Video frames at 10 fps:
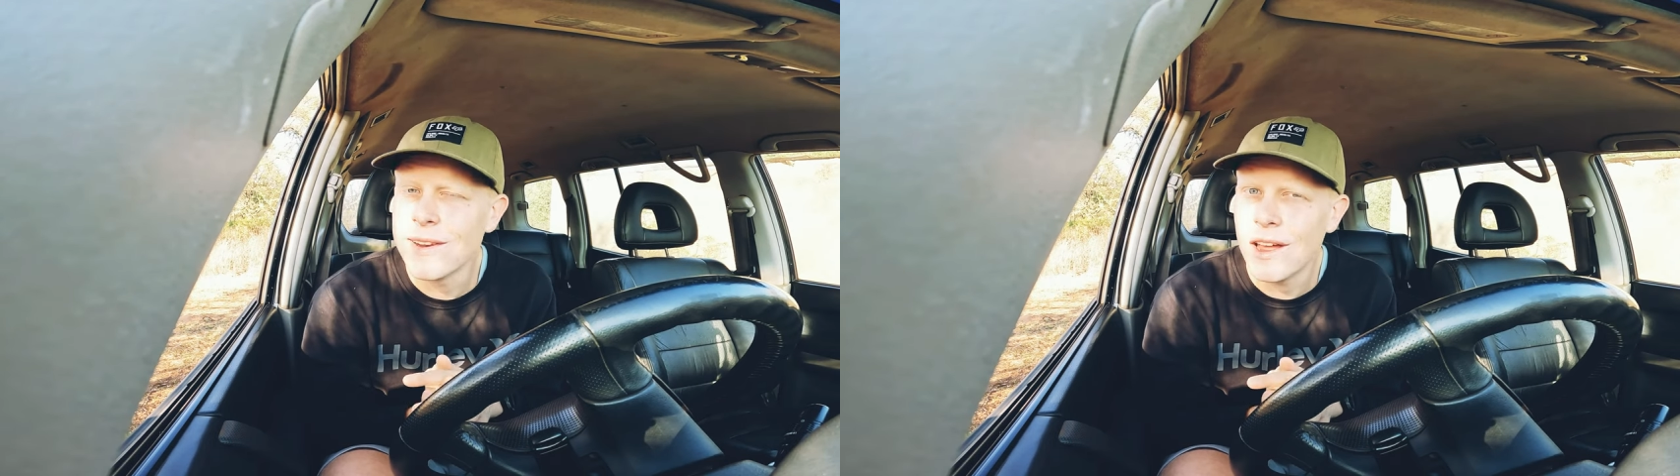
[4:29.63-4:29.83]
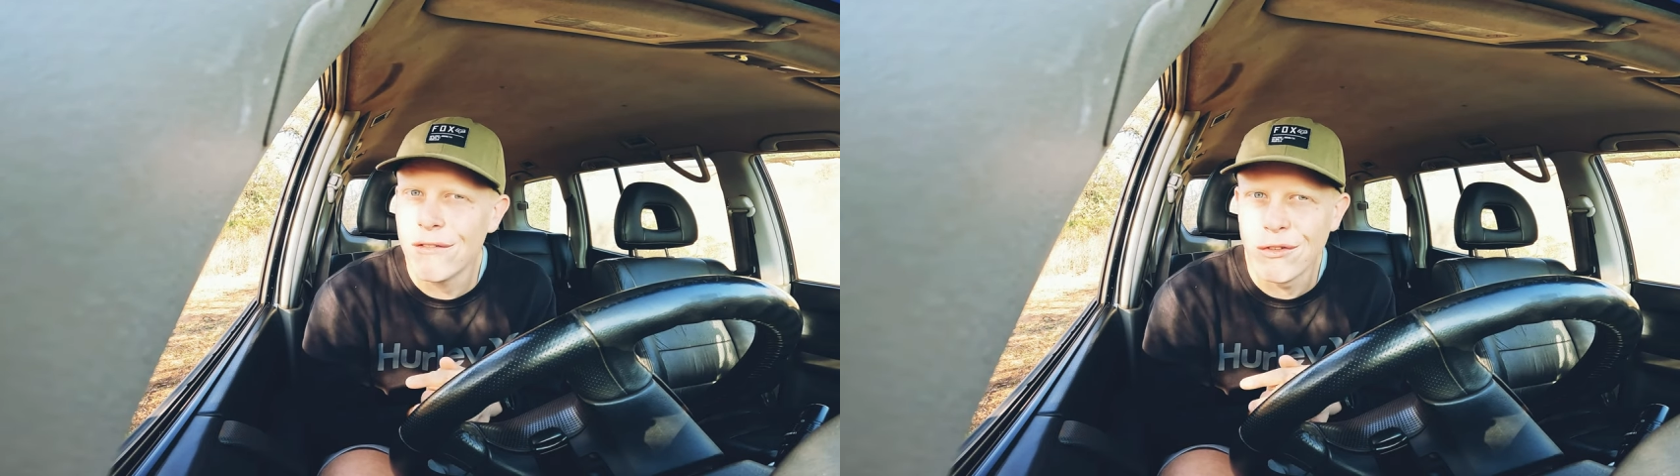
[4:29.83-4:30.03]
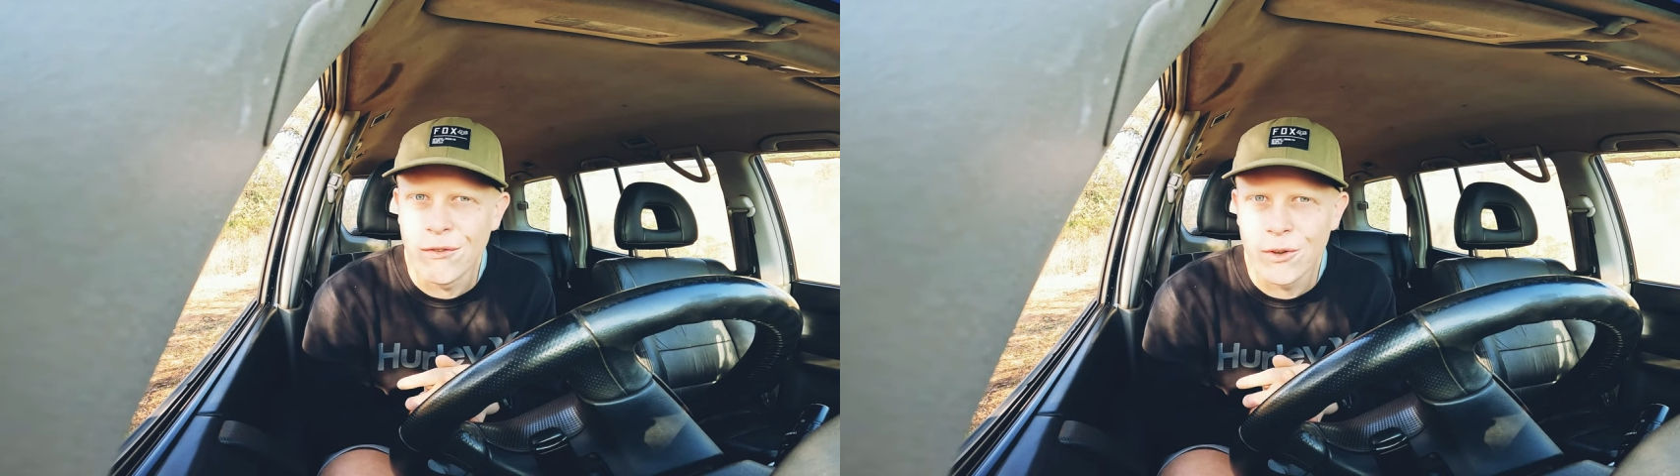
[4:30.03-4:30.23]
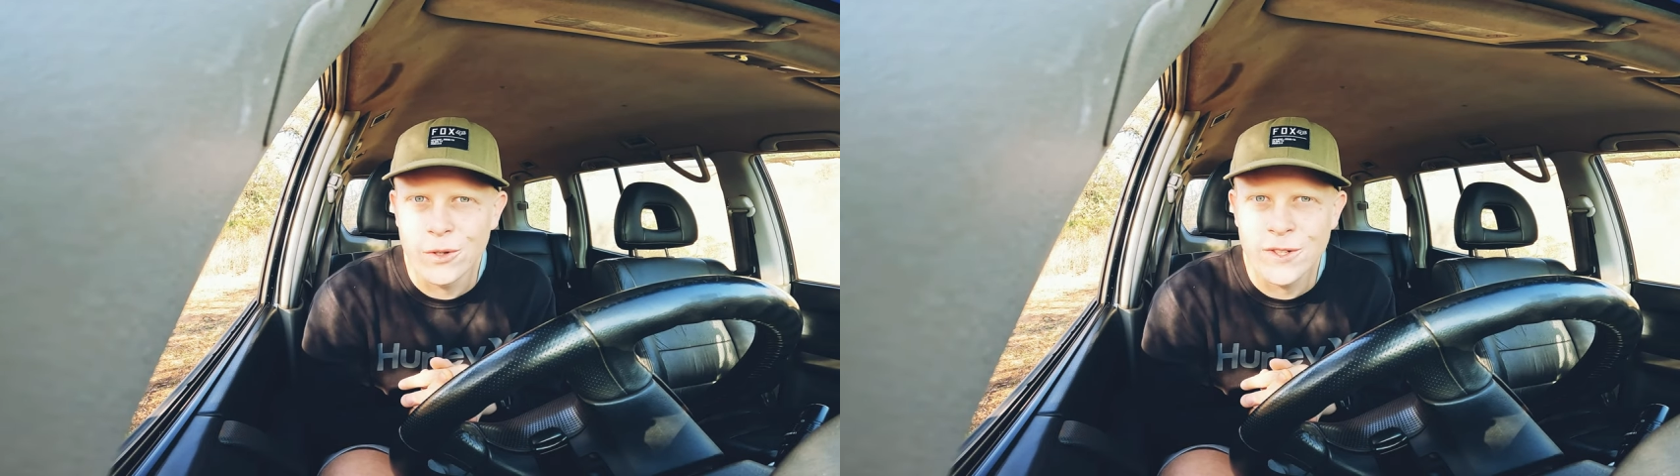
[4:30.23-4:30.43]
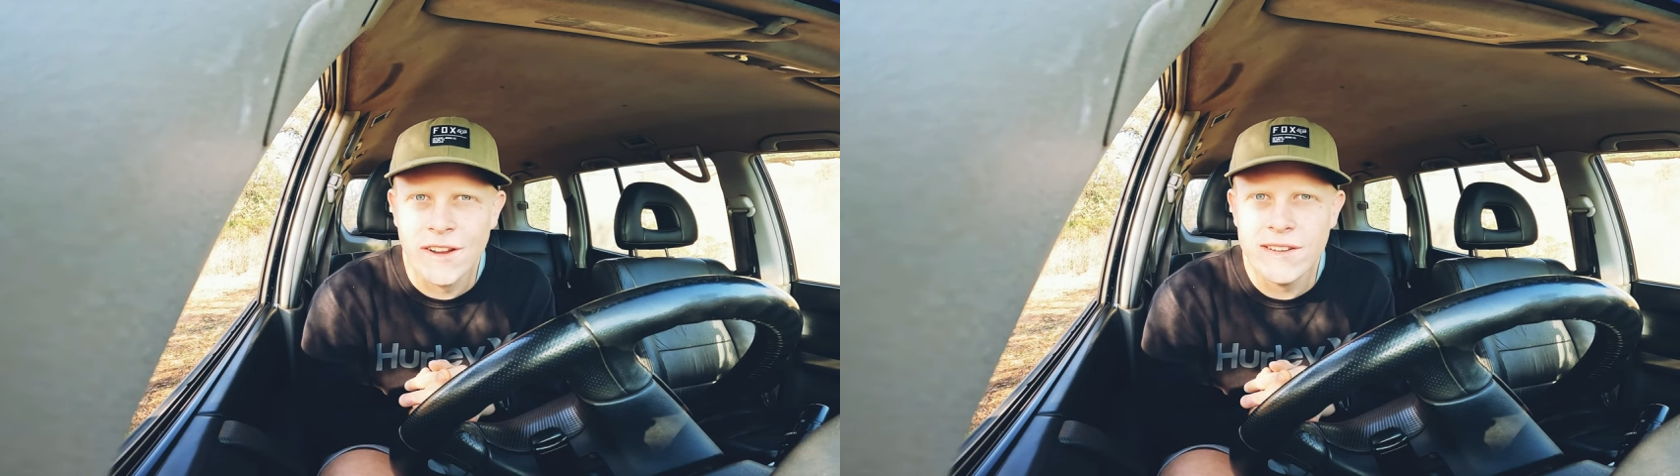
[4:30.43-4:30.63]
love for full
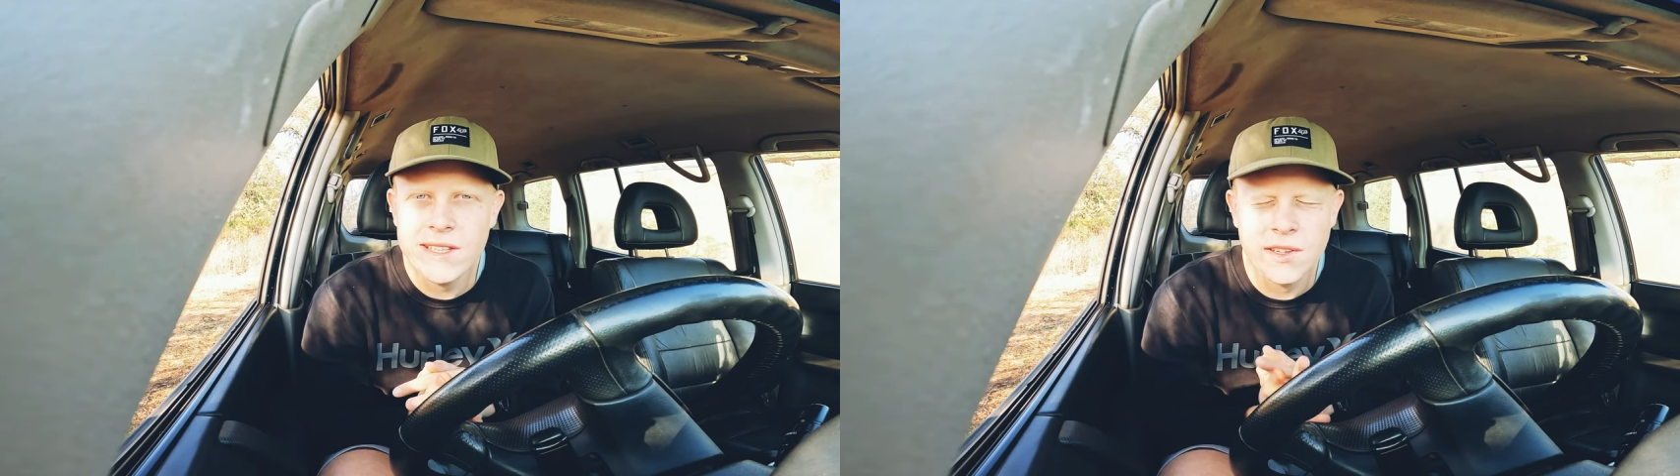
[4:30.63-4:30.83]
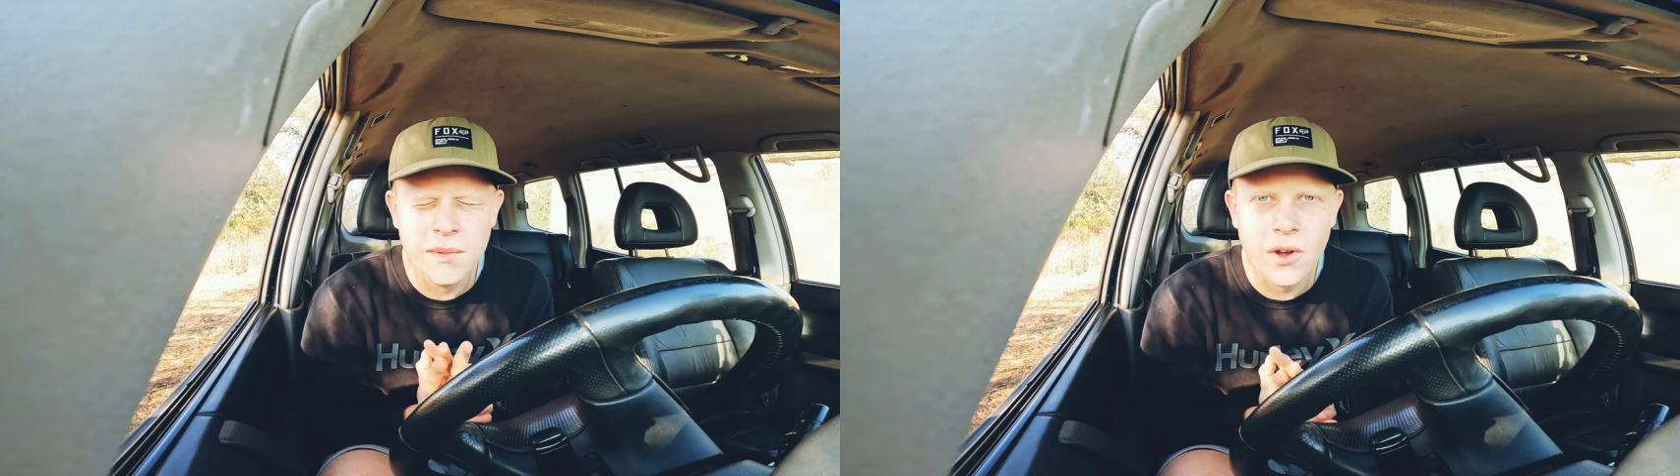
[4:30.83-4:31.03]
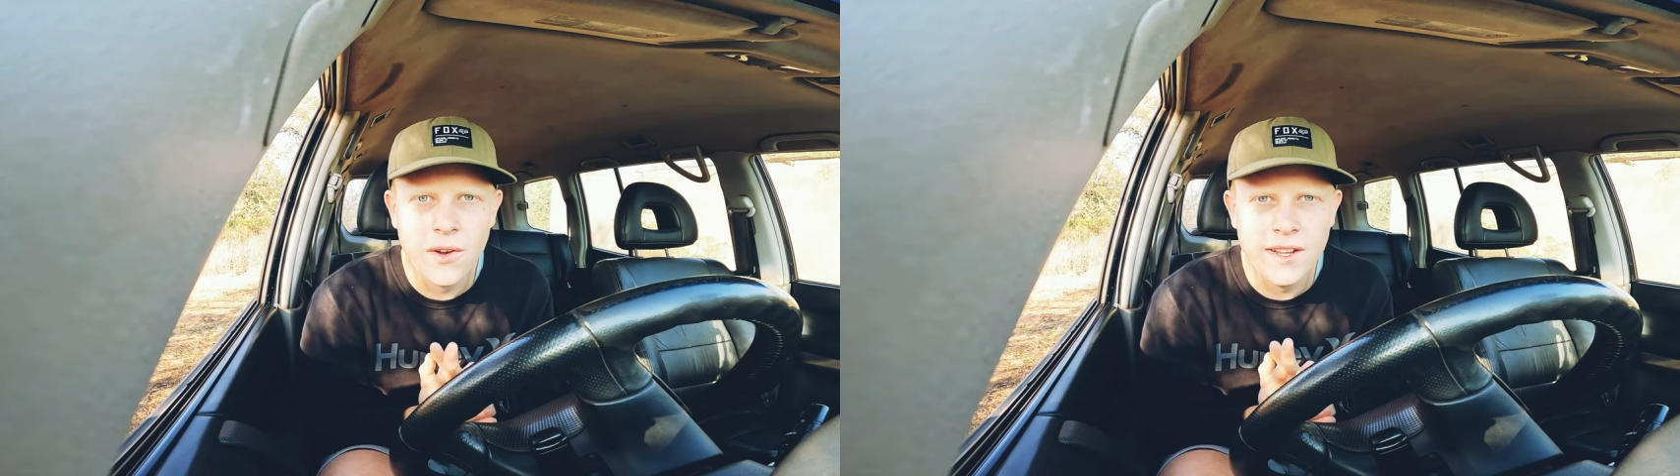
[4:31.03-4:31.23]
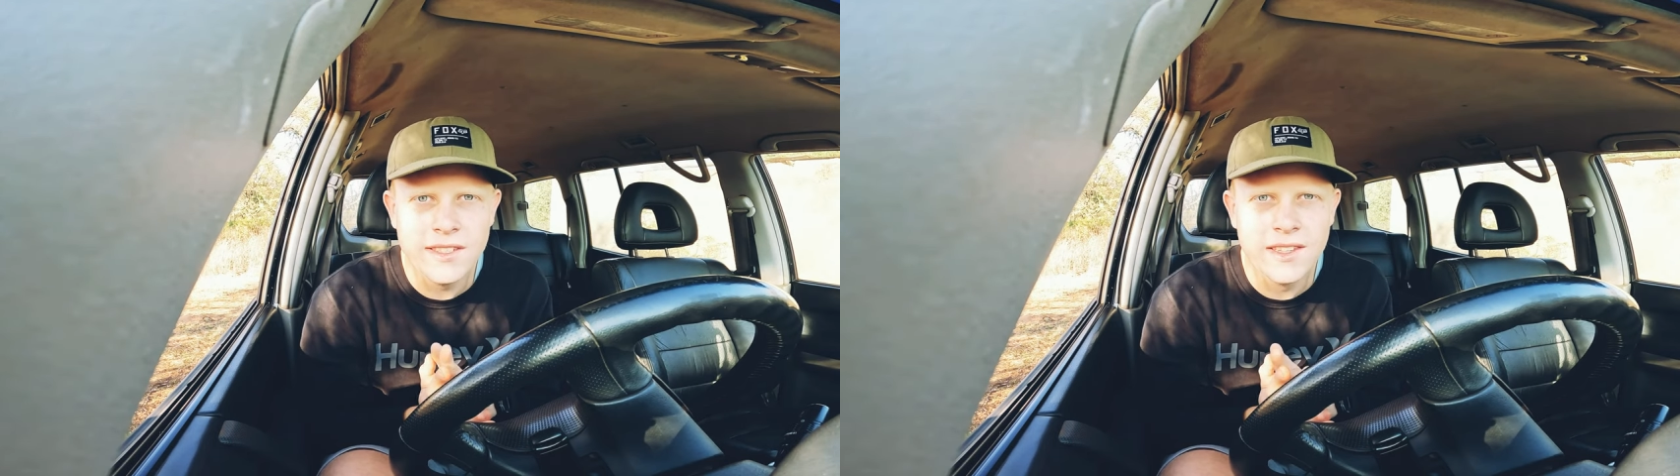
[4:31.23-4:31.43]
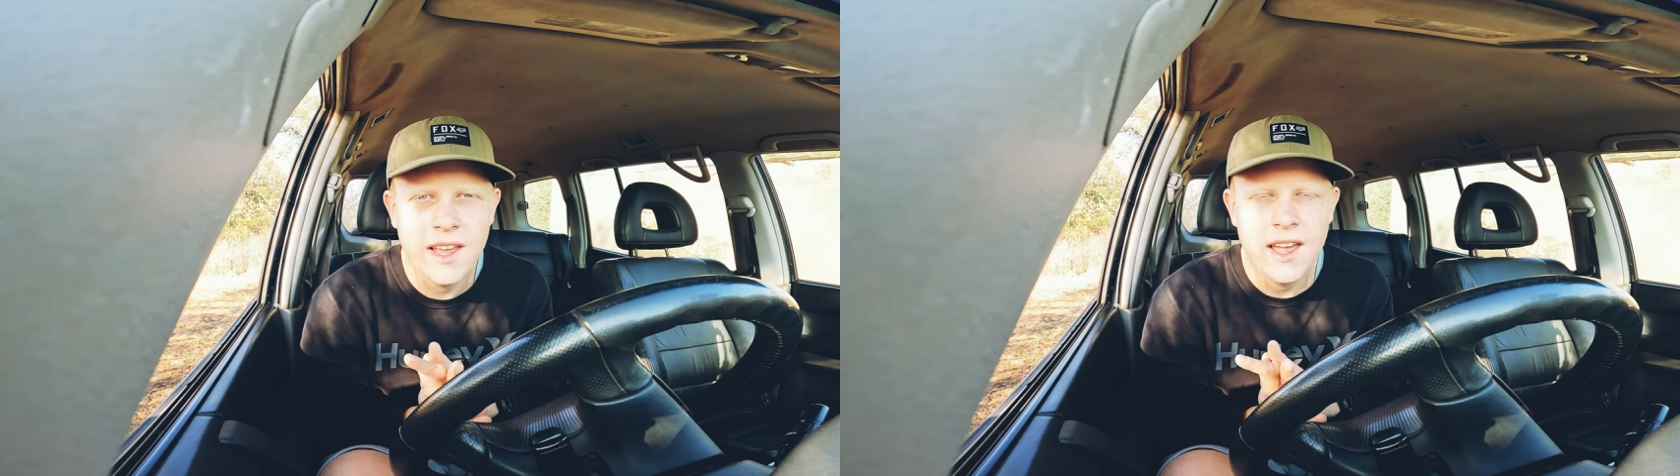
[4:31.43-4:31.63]
driving, to be honest.